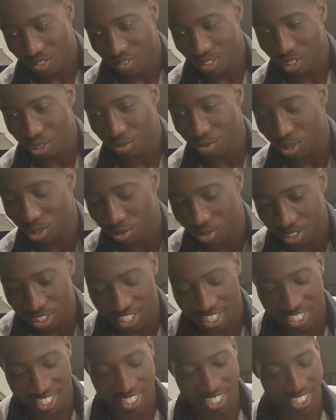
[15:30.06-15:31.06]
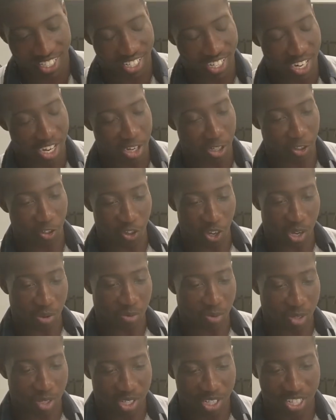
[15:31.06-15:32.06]
Facebook, man, it's a lot of
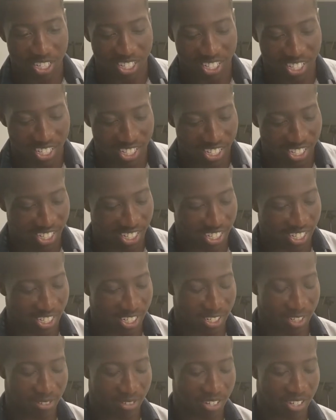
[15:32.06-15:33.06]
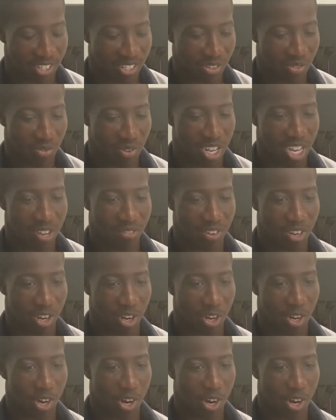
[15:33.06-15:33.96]
drama. We have a